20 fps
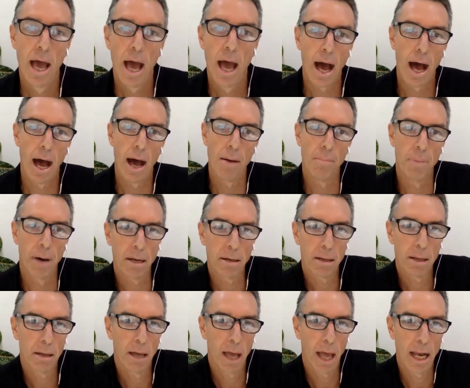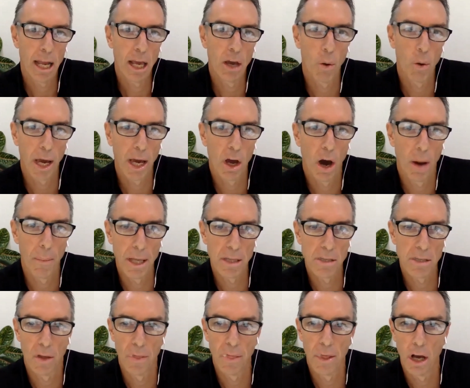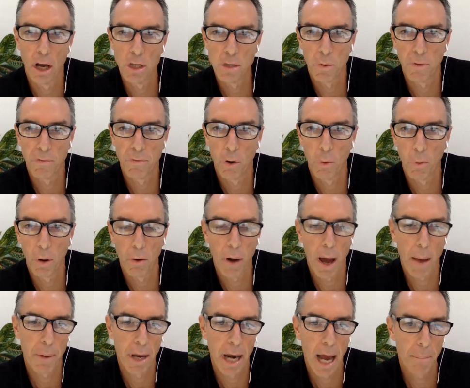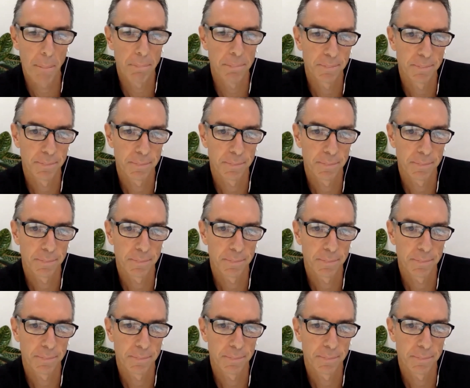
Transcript: But any quick comments on those before we wrap it up?